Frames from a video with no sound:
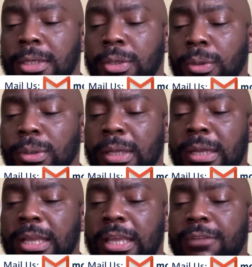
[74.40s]
you know,
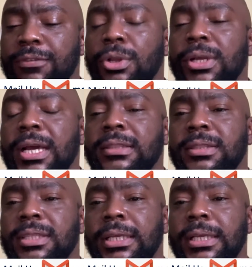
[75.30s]
if you look
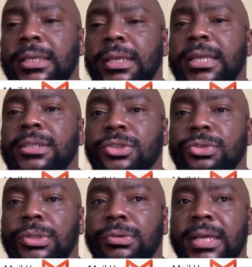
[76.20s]
at the
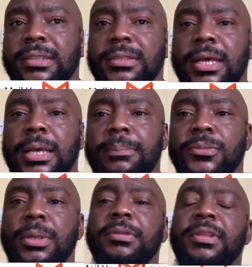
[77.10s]
industry, right,
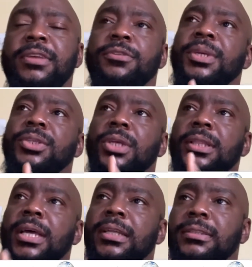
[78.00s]
some of the
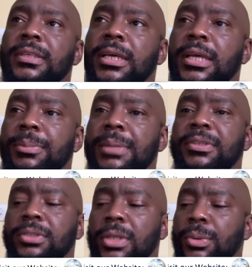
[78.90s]
information that
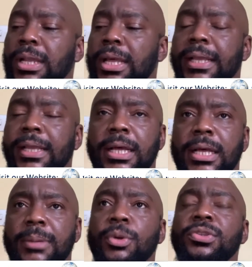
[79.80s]
maybe someone like
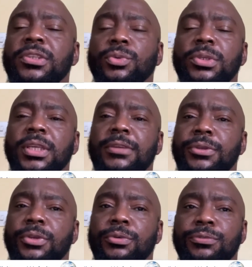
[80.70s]
Moses would
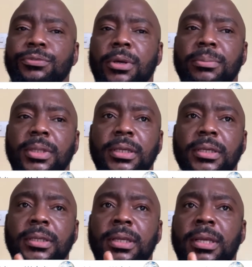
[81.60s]
give you from
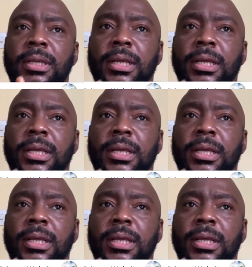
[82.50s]
the